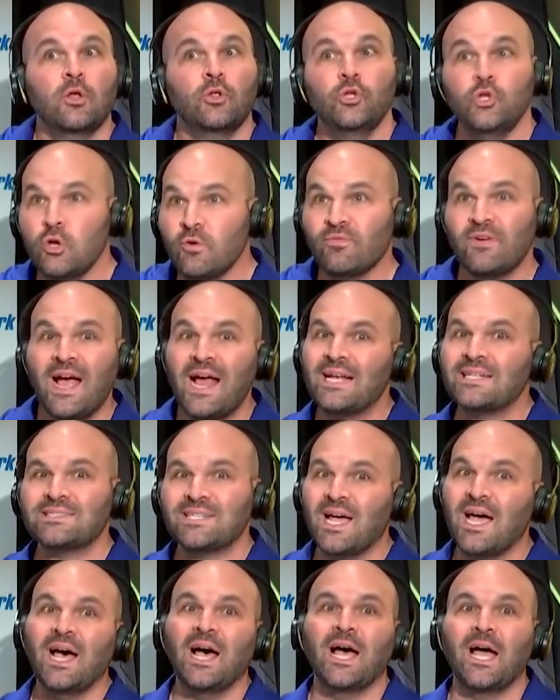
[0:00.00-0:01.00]
you've got
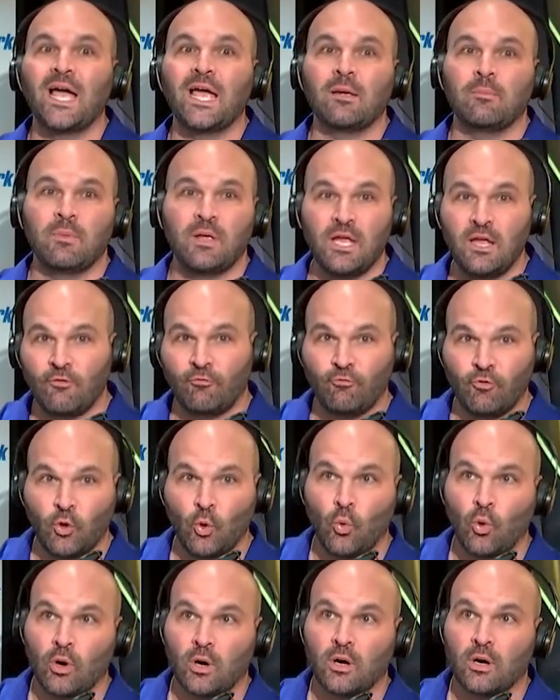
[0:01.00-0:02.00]
time if
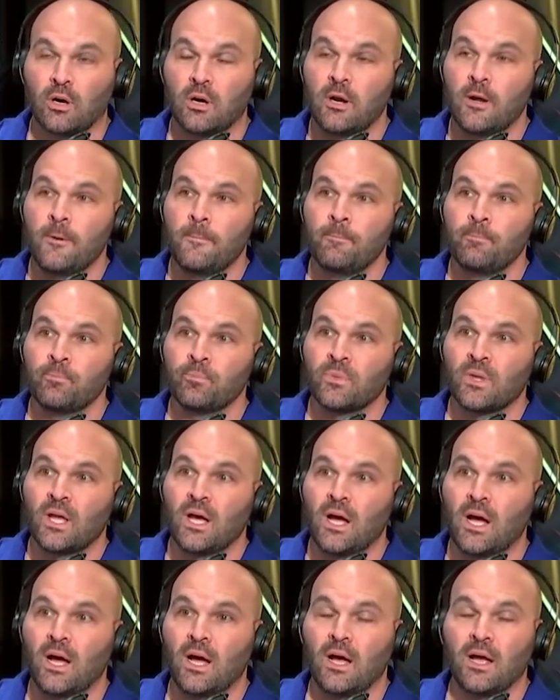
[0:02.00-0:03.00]
you're
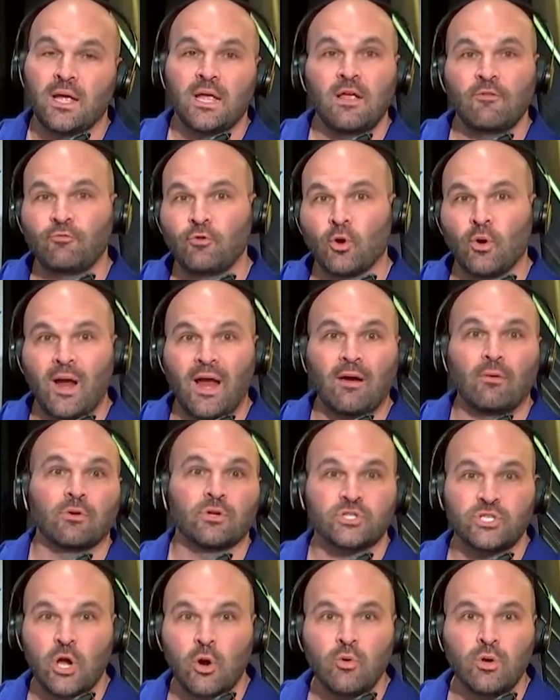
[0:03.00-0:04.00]
uh, if you're
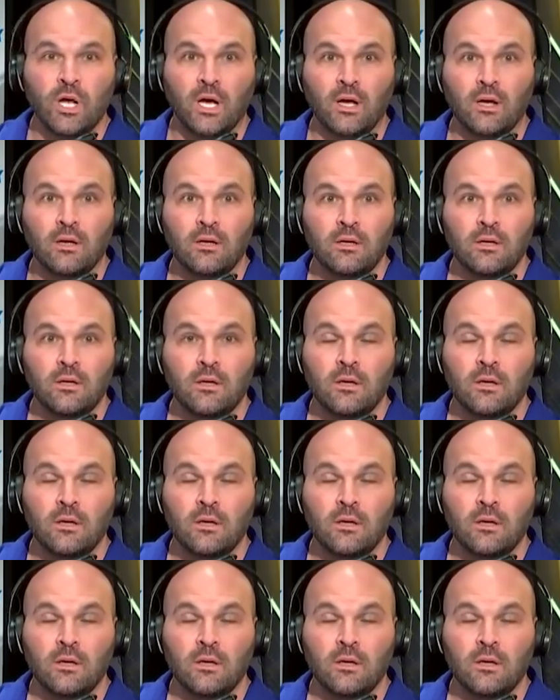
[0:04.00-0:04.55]
Arizona,